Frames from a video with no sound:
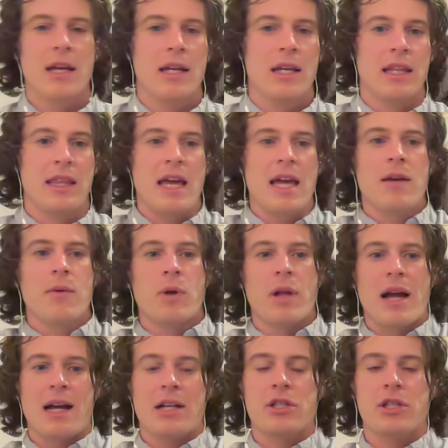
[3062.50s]
They will
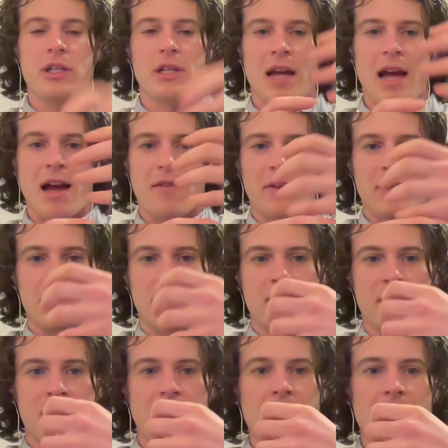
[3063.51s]
actually have a
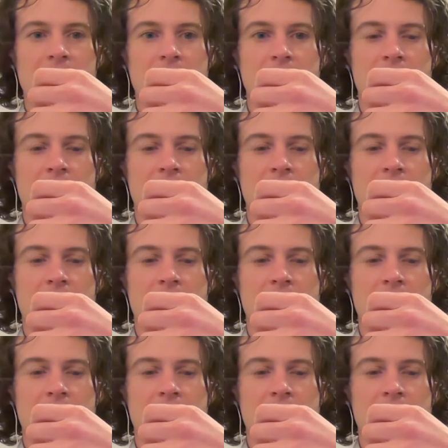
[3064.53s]
slight